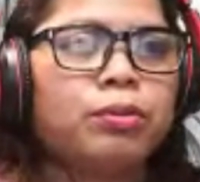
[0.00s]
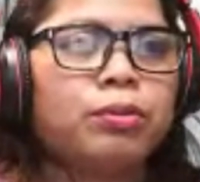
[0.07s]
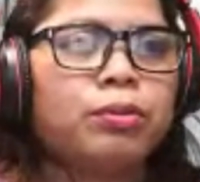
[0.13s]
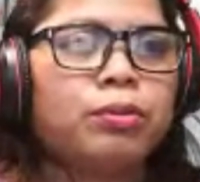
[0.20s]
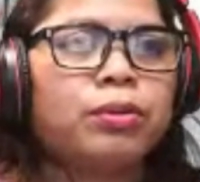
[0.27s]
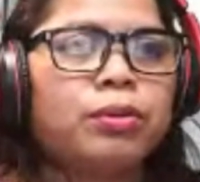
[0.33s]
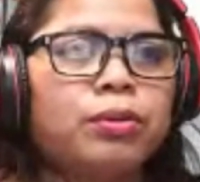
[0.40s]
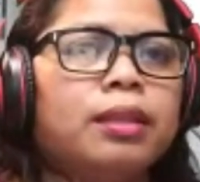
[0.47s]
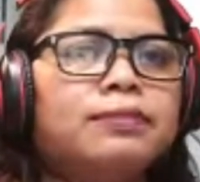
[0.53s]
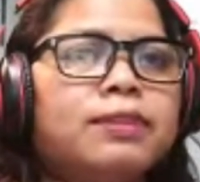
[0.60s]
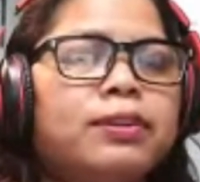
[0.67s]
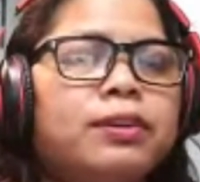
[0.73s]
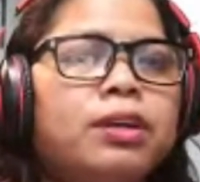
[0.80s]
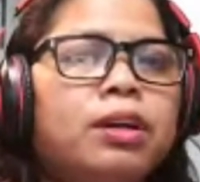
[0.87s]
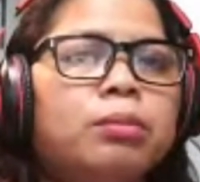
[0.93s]
That's very
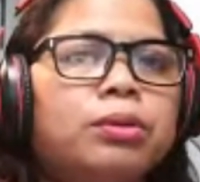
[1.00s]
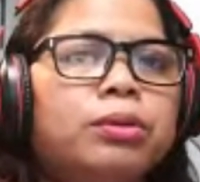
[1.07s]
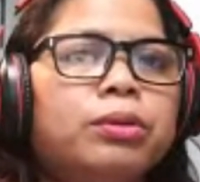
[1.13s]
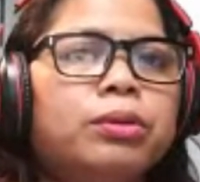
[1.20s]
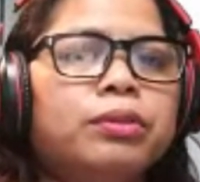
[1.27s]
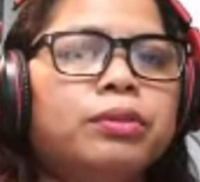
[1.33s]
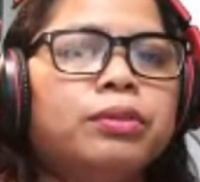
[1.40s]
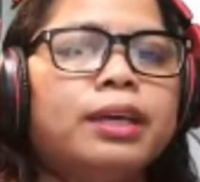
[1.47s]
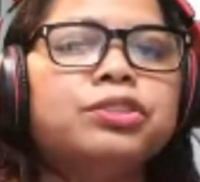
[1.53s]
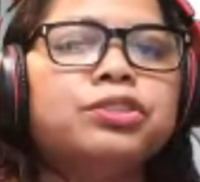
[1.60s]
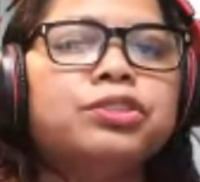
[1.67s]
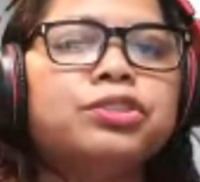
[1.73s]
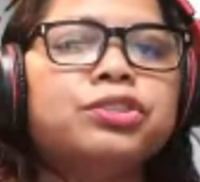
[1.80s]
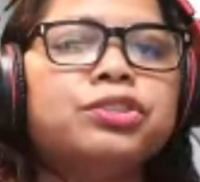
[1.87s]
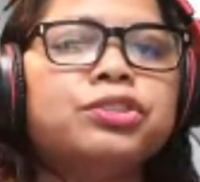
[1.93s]
common with LG.